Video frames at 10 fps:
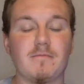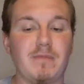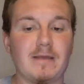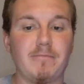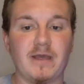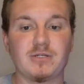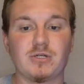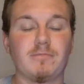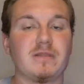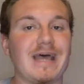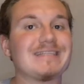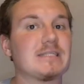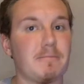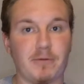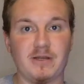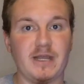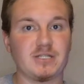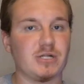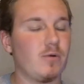the big picture, but that's the prediction.